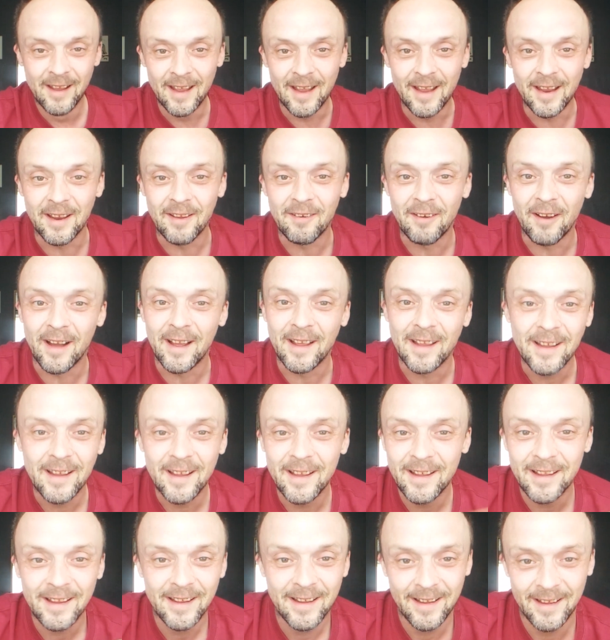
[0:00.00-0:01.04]
anyway,
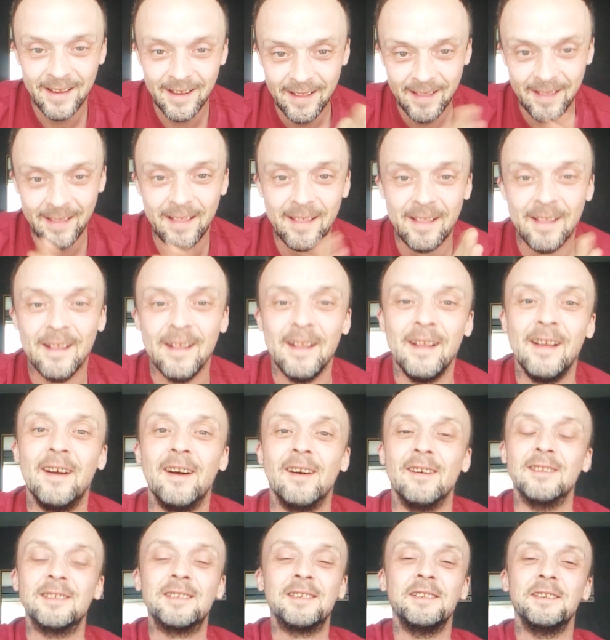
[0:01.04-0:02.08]

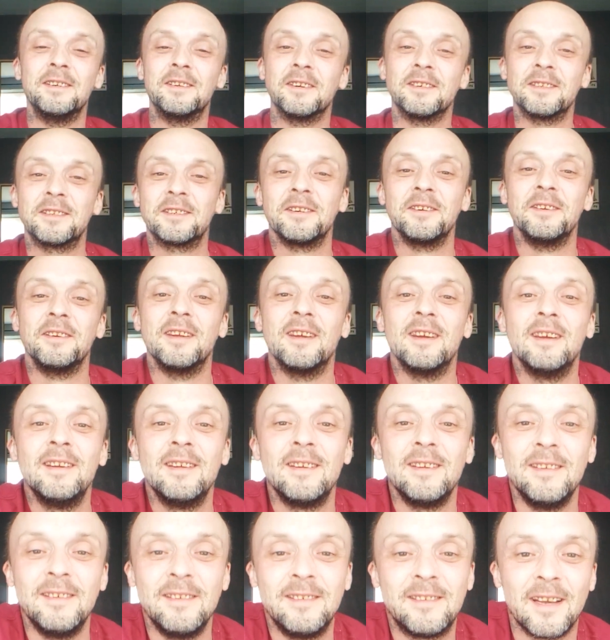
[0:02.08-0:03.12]
I'll see you guys soon, yeah?
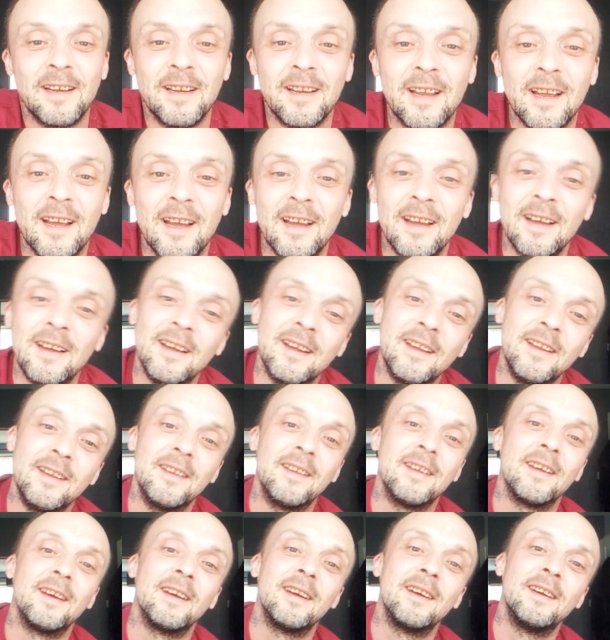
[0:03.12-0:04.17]
You take care,
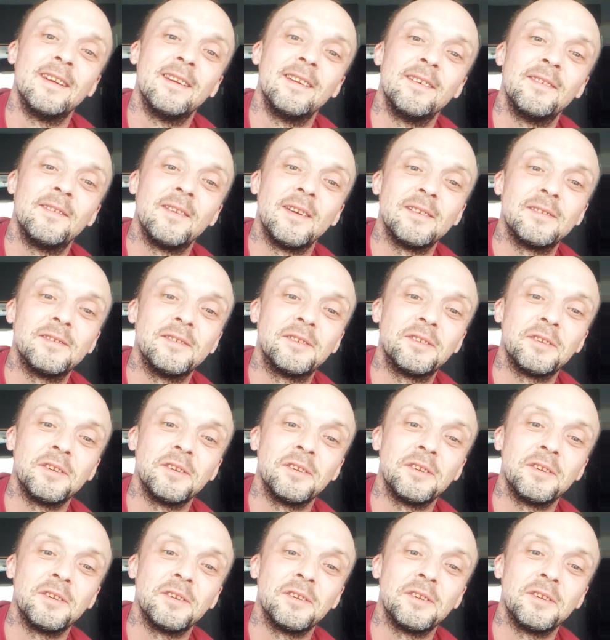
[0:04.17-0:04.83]
and uh, thanks for